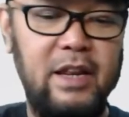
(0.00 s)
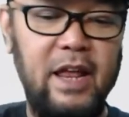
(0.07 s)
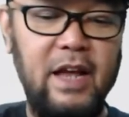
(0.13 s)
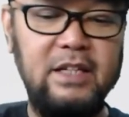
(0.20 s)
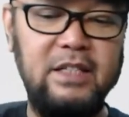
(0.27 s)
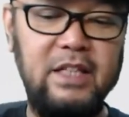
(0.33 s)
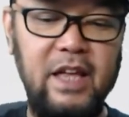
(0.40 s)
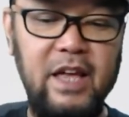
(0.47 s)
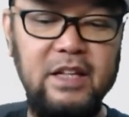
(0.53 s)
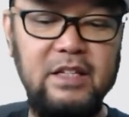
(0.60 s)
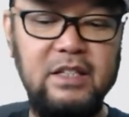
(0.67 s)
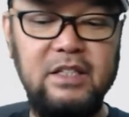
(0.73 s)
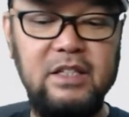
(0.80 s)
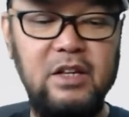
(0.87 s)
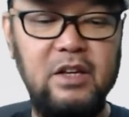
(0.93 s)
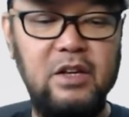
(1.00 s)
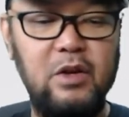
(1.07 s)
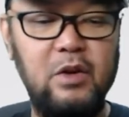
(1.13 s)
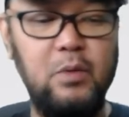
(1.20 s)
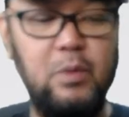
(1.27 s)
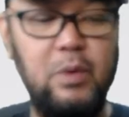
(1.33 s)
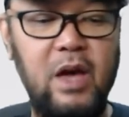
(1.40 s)
next is
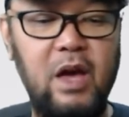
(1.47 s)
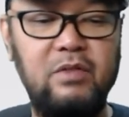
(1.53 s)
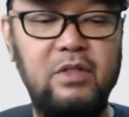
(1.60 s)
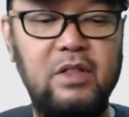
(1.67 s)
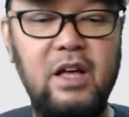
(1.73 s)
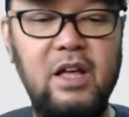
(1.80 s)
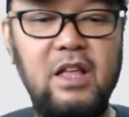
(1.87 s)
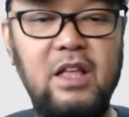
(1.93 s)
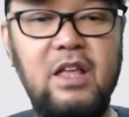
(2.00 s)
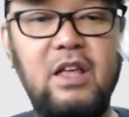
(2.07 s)
we have the,